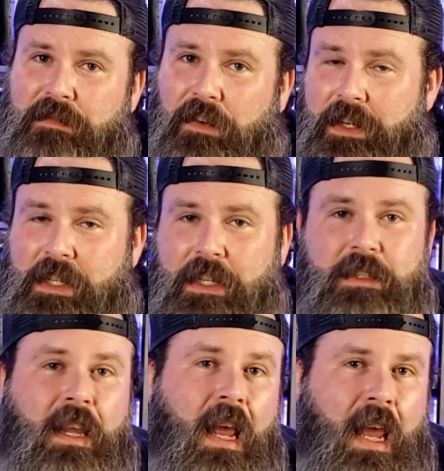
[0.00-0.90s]
for
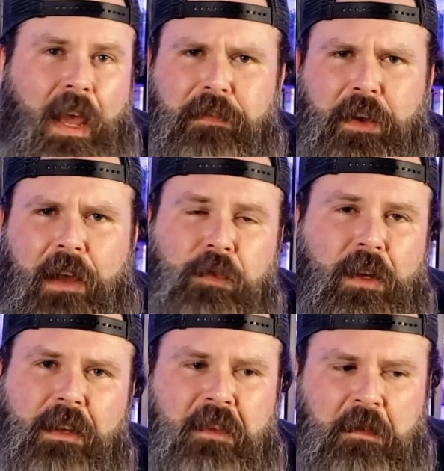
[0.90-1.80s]
instance, if you have
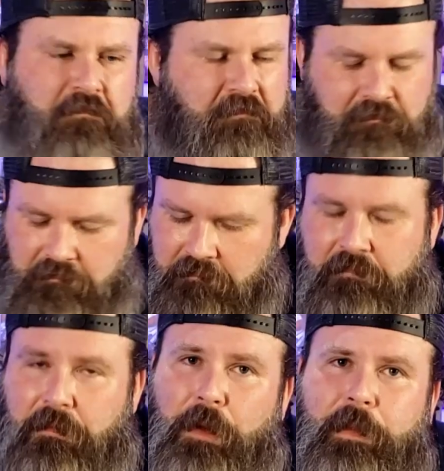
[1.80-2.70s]
one of them,
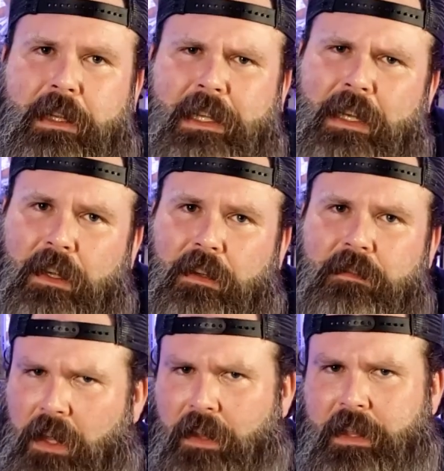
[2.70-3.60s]
no big deal,
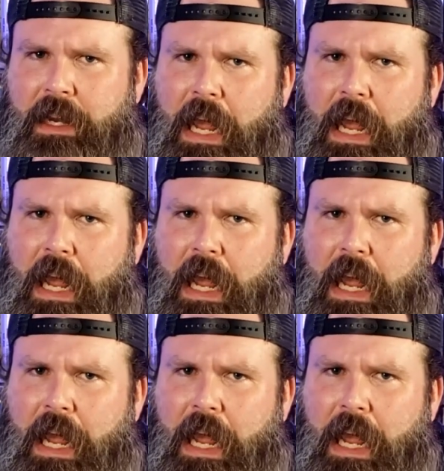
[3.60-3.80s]
nothing